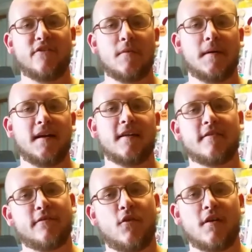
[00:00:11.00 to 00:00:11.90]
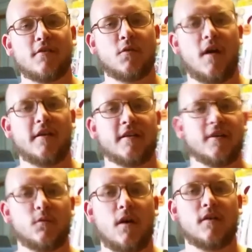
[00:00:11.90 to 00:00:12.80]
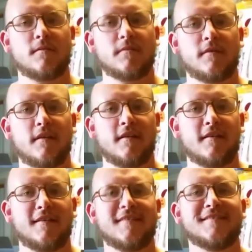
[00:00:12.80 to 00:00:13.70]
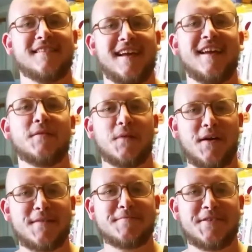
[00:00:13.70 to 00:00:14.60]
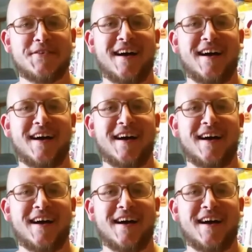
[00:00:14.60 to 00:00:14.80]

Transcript: everybody, it's Forest Walker and, and welcome, Chris. And welcome to